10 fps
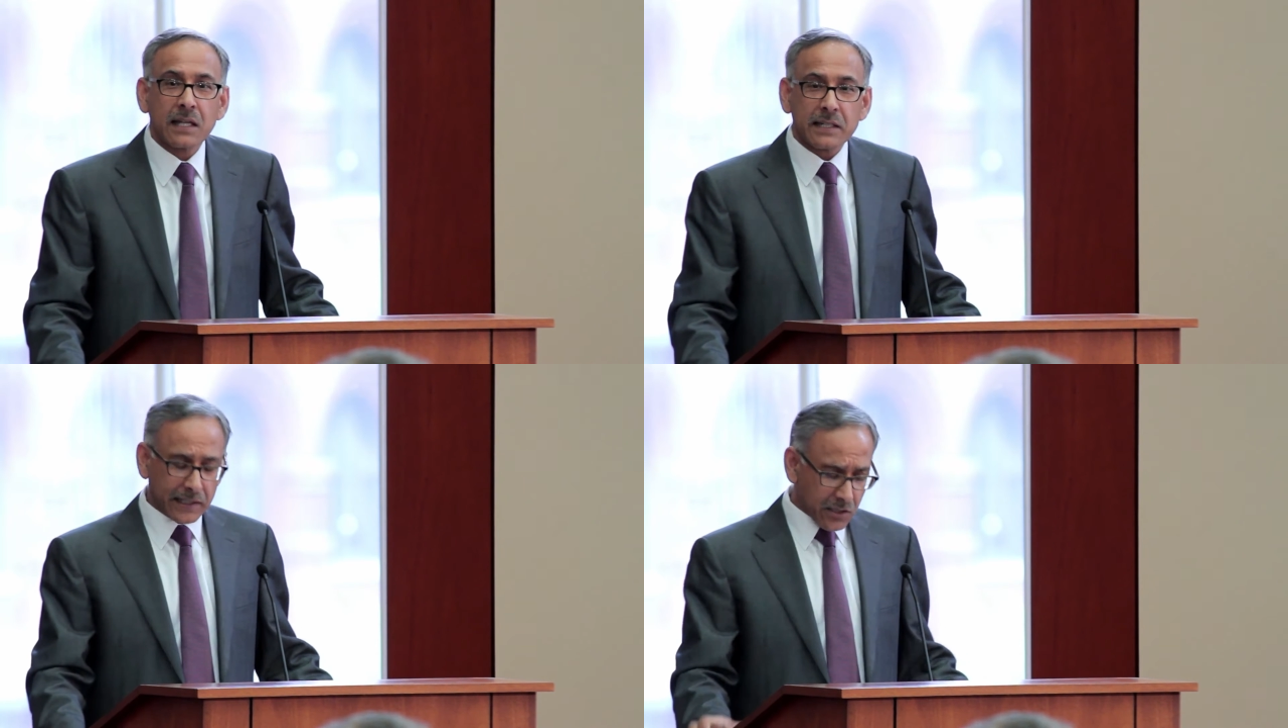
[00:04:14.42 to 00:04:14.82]

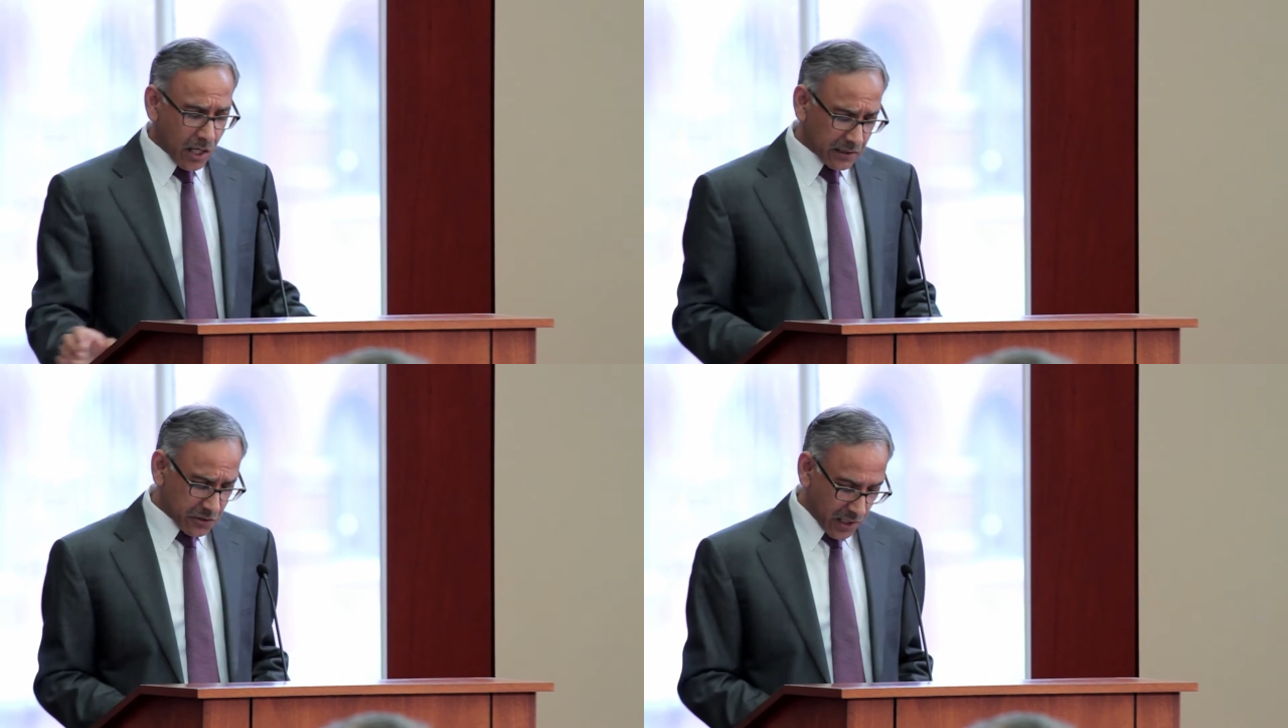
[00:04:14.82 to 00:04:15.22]

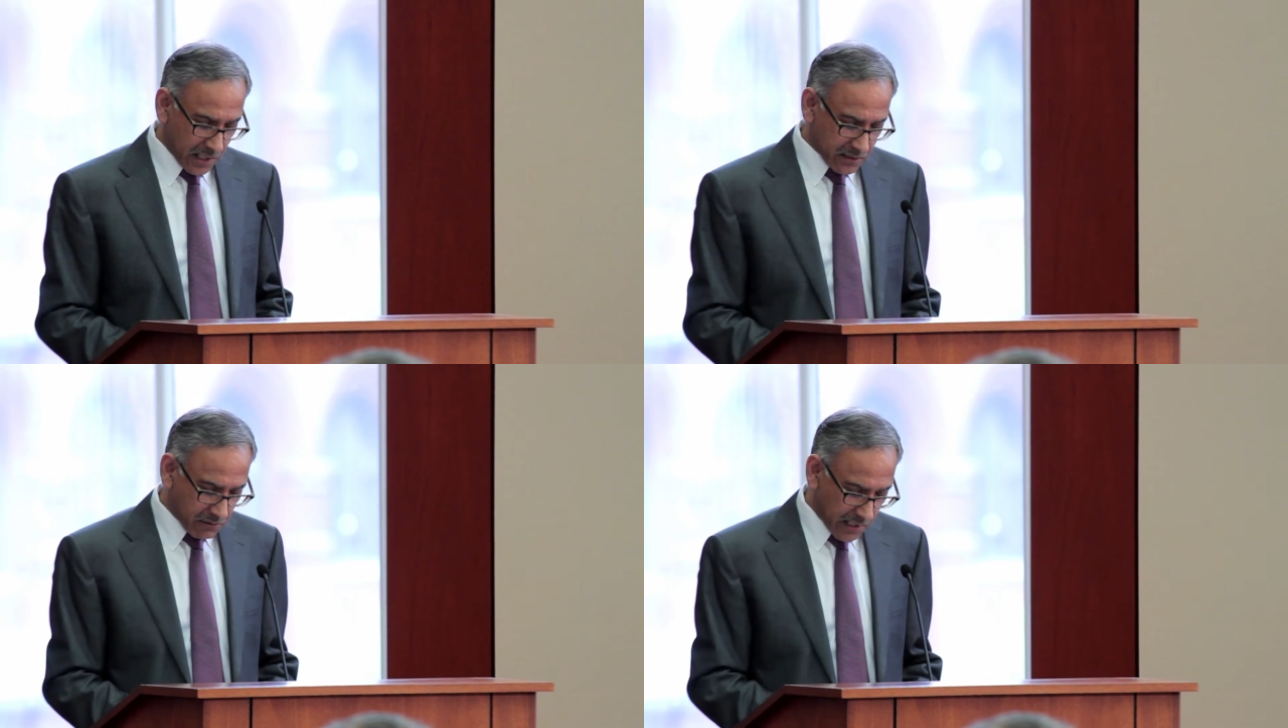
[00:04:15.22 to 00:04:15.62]
Technology
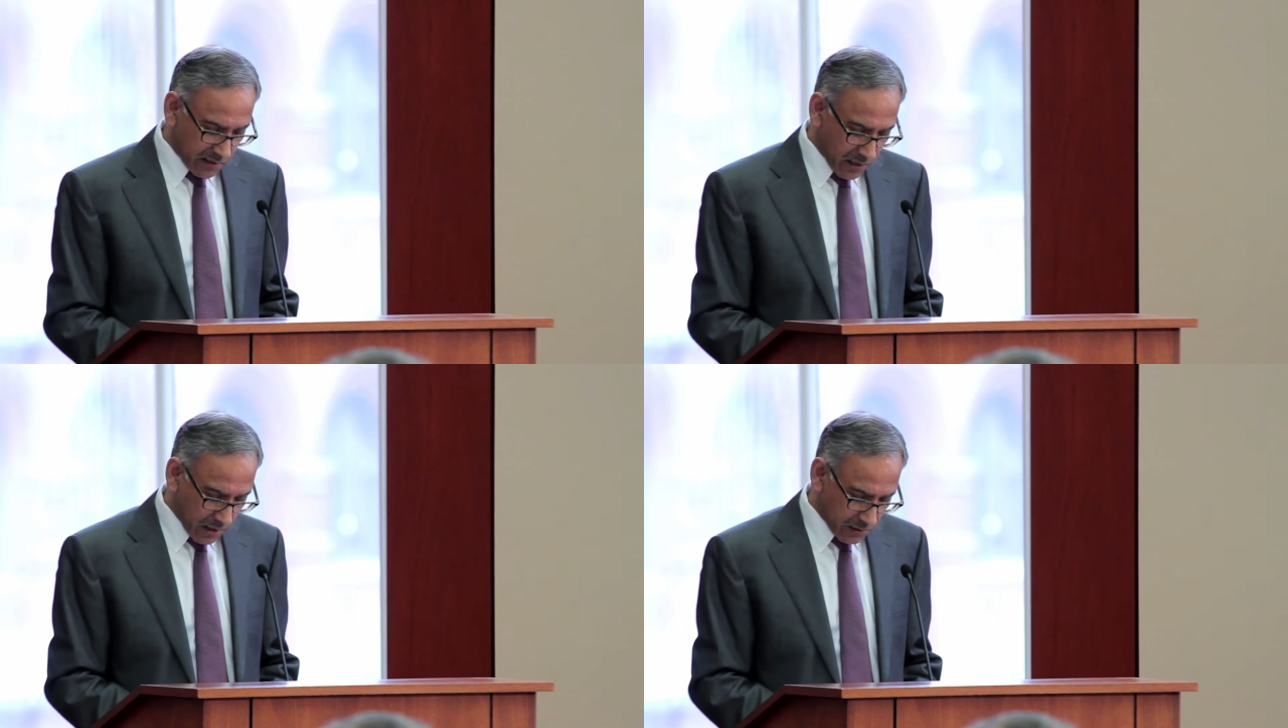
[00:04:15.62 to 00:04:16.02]
has
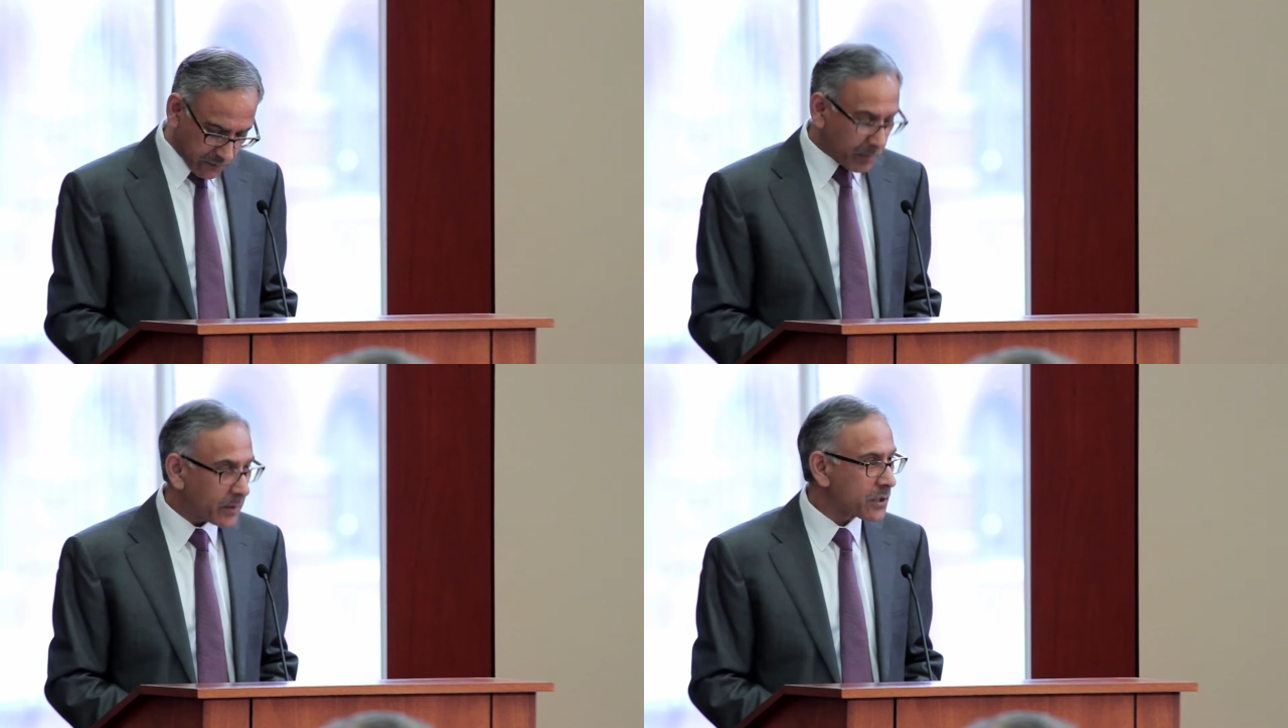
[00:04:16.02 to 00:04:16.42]
created lots of
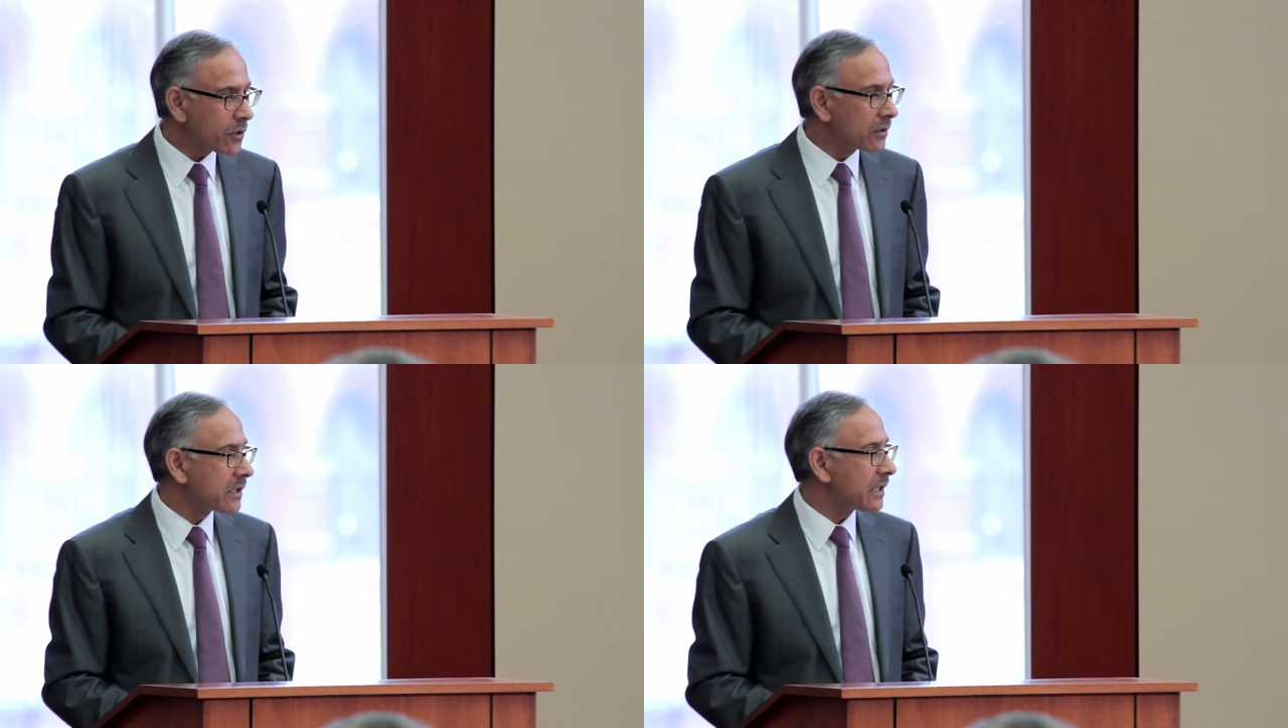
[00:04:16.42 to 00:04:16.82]

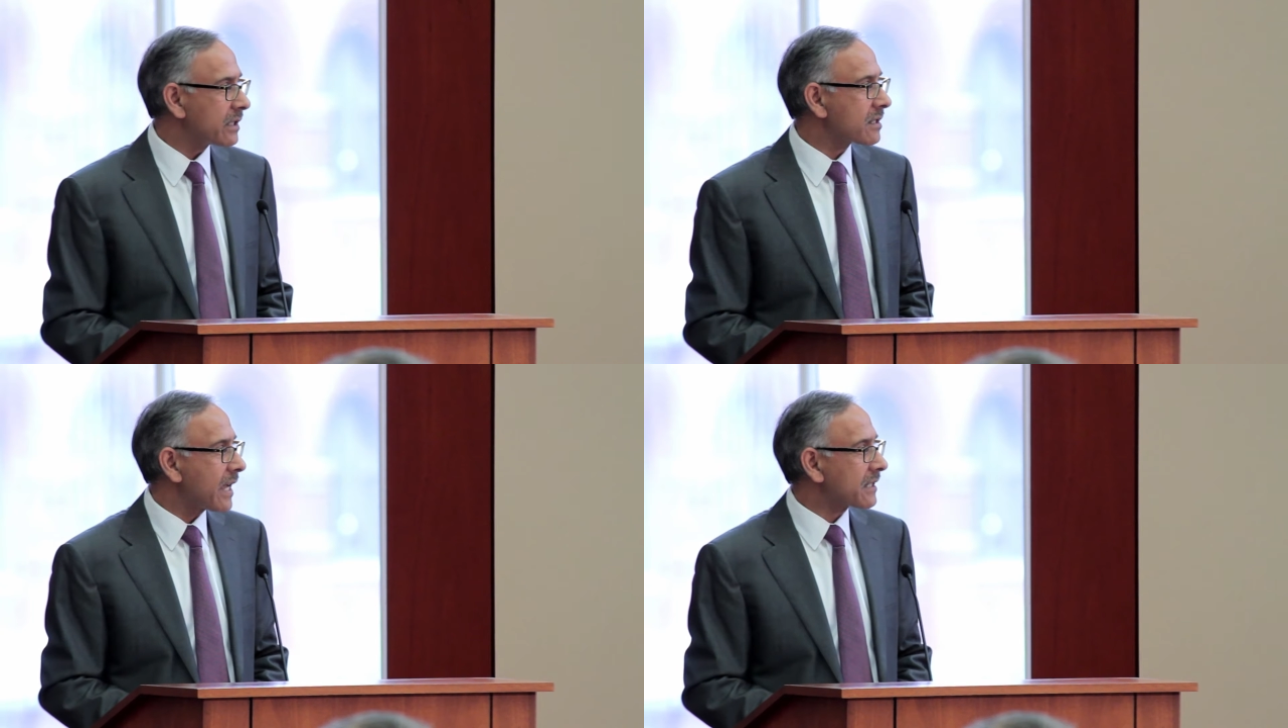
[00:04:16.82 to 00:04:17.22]

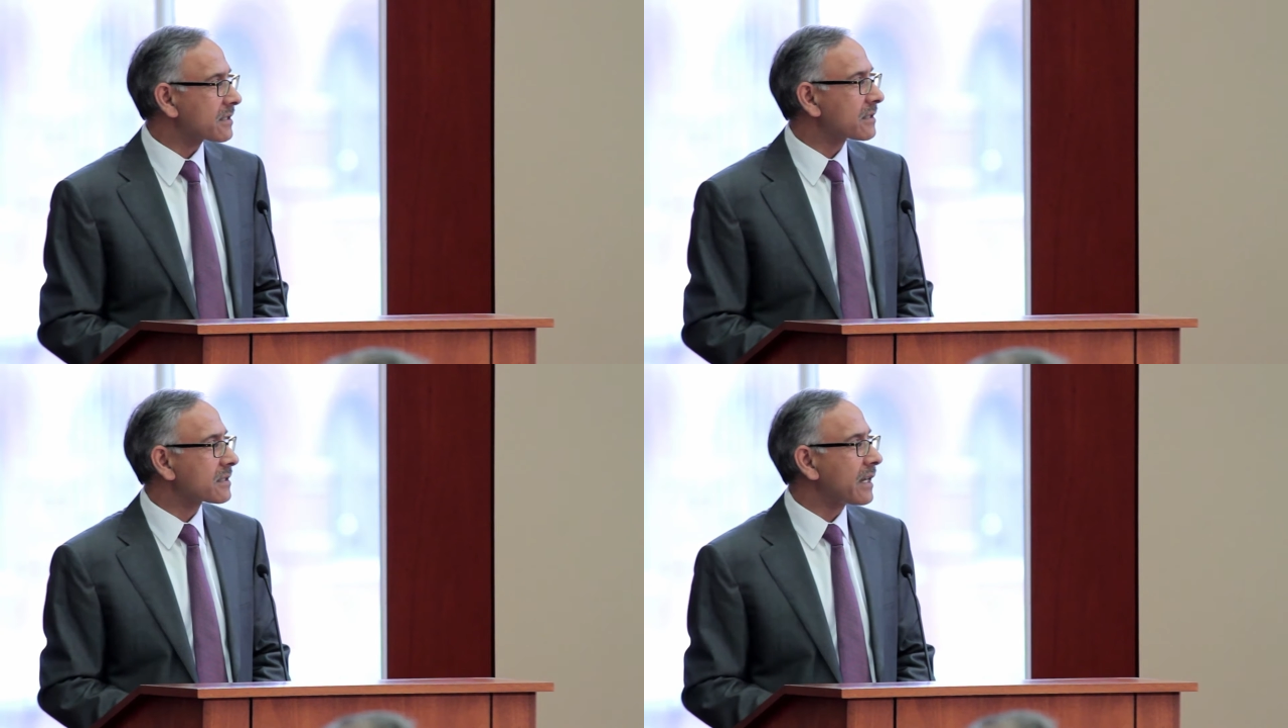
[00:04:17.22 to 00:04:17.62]
opportunities thanks
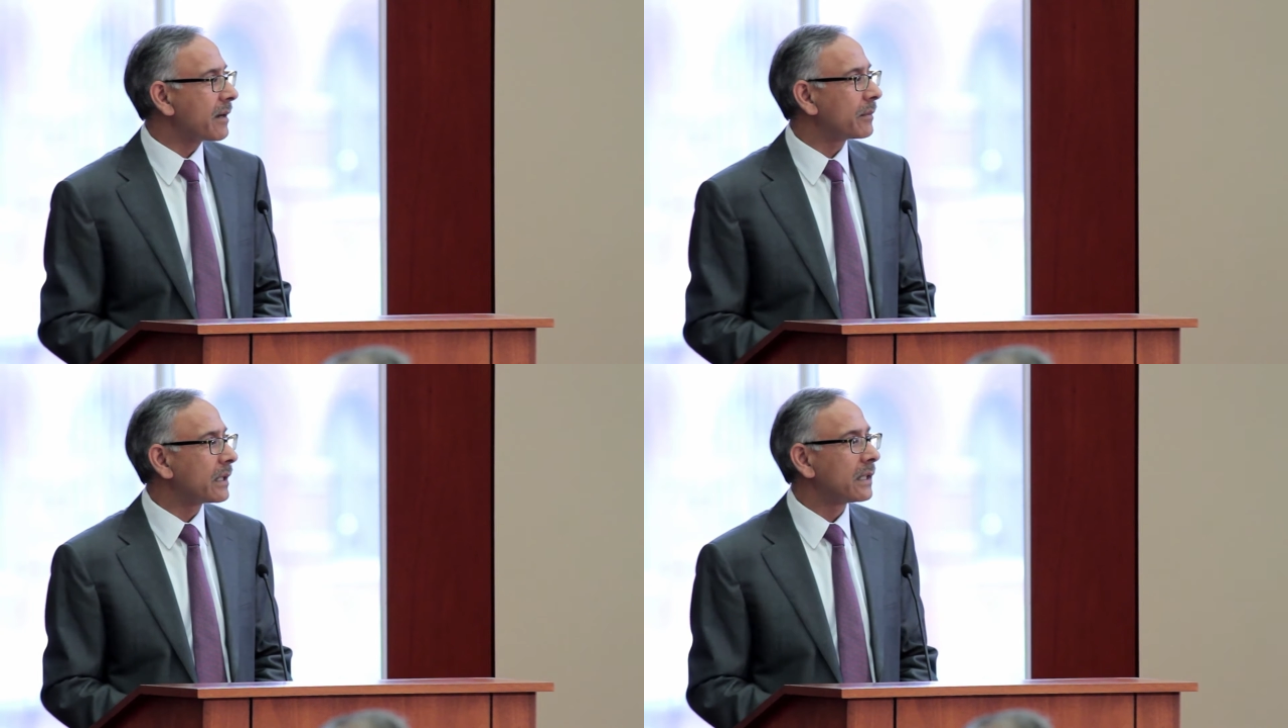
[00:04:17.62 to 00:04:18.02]
to STEM.